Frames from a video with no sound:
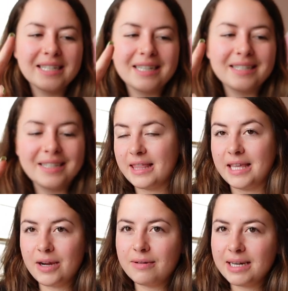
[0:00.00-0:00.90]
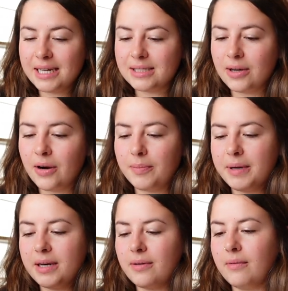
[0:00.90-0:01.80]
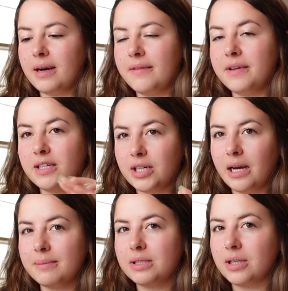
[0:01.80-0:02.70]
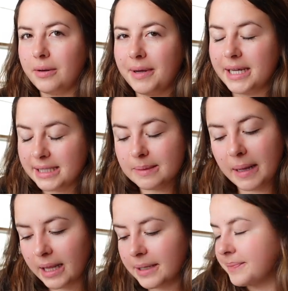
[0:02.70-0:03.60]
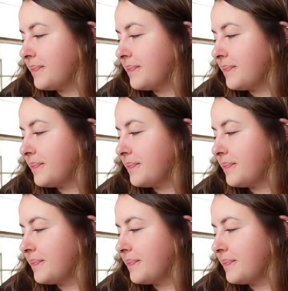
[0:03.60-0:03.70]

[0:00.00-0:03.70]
I think we need to open one of each up so then we can smell it.